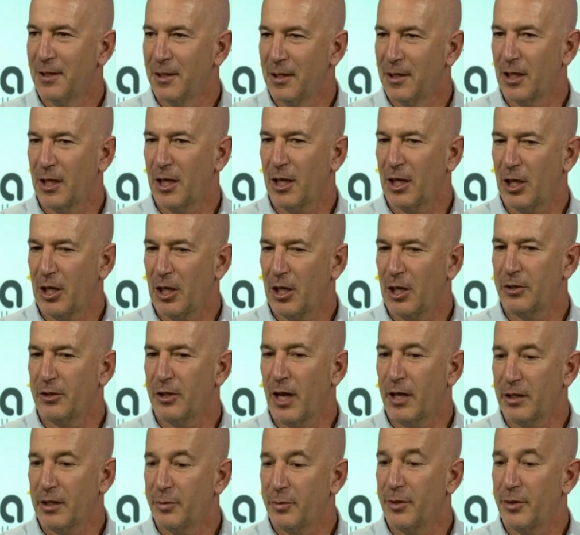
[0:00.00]
The
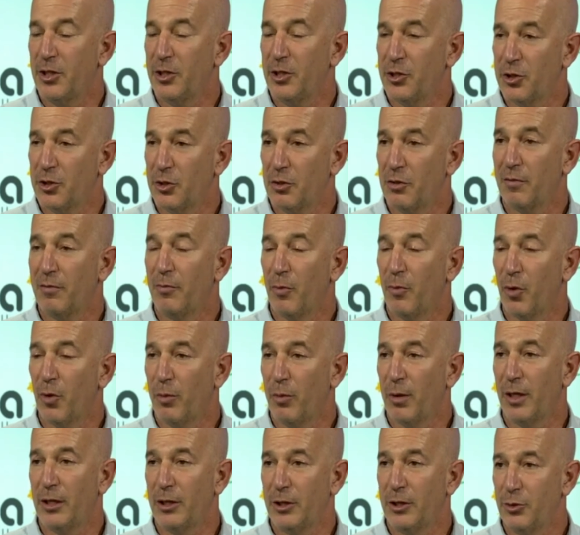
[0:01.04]
adaptation of
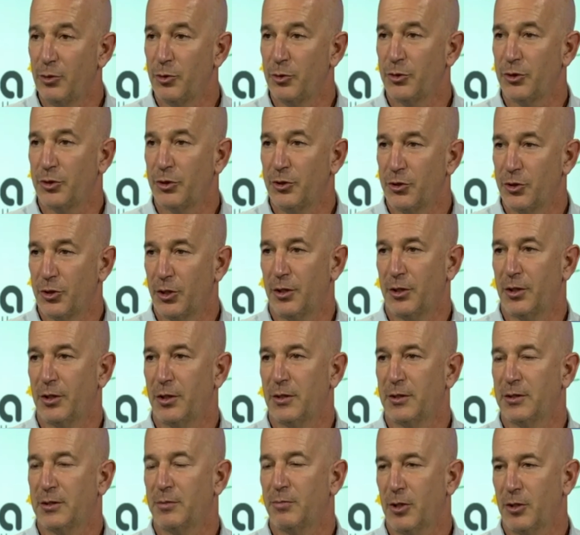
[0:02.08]
mobile use in China
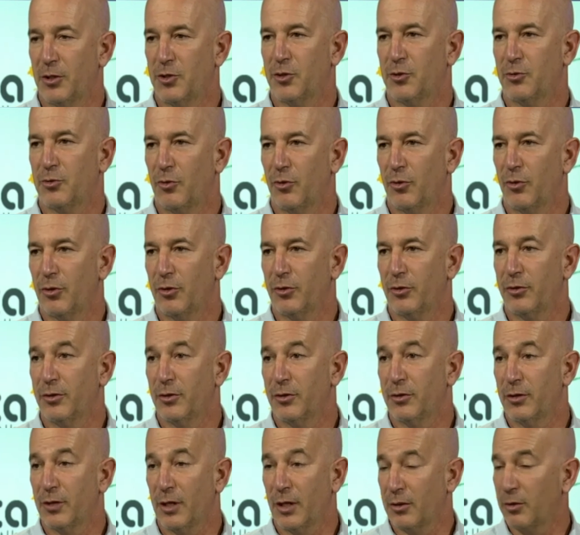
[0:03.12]
is much stronger
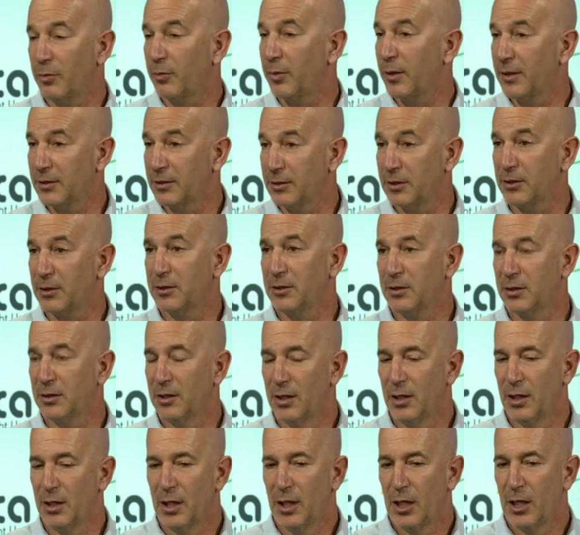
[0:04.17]
than other places.
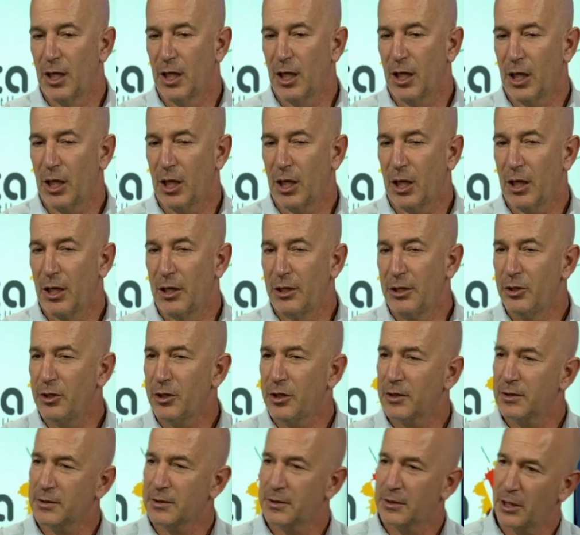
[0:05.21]
You
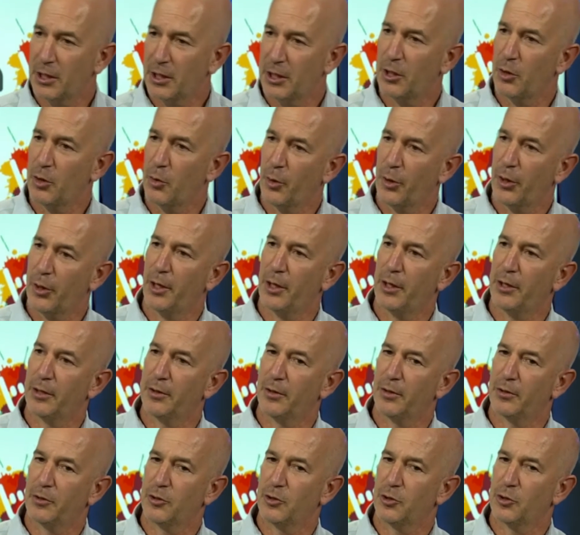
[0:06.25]
can say in a way
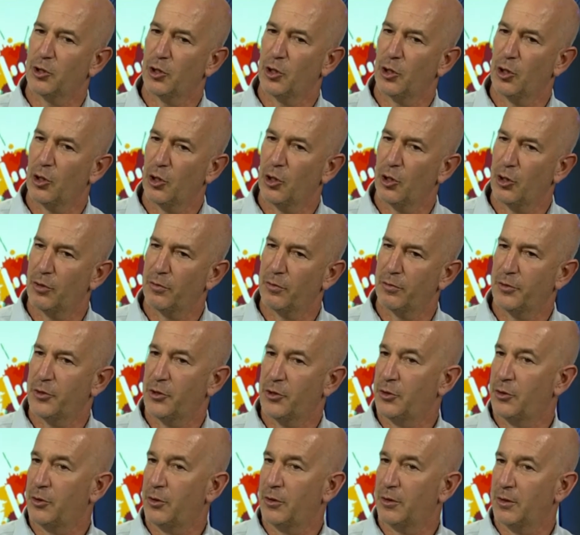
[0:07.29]
that
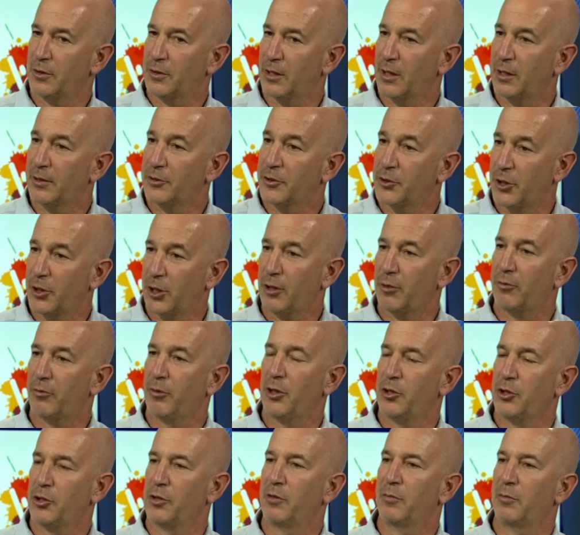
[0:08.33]
there's a
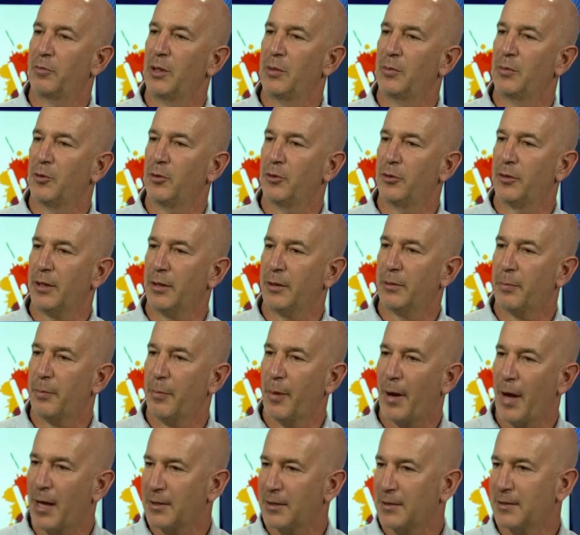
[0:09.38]
generation of people that
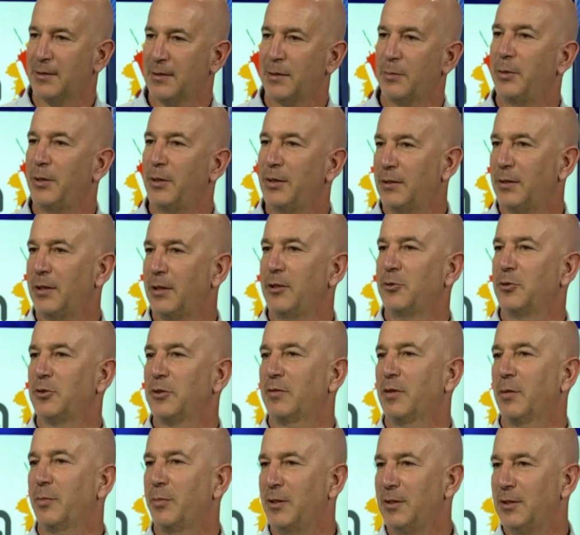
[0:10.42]
pass the use of
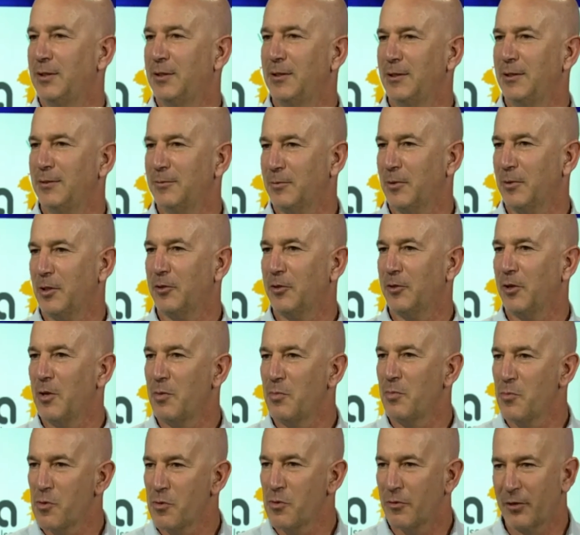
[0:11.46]
the PC and they
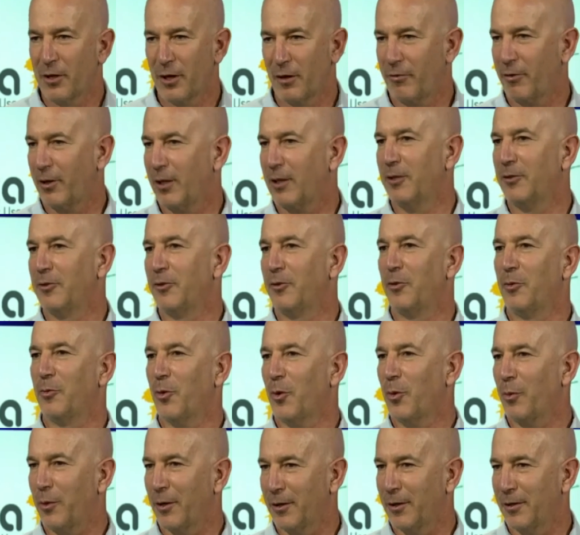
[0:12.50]
move directly to the
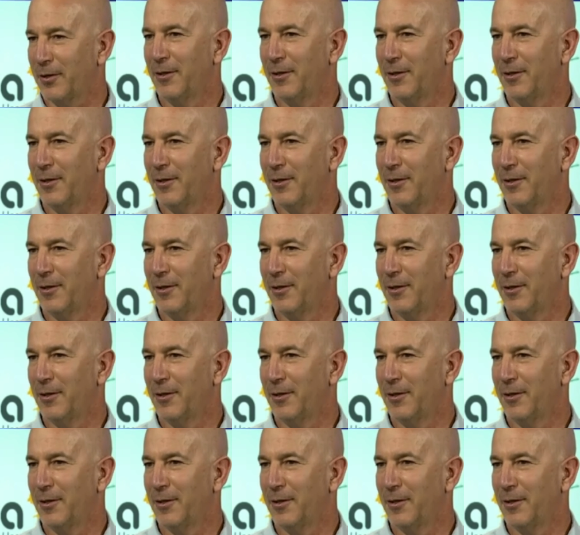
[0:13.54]
mobile.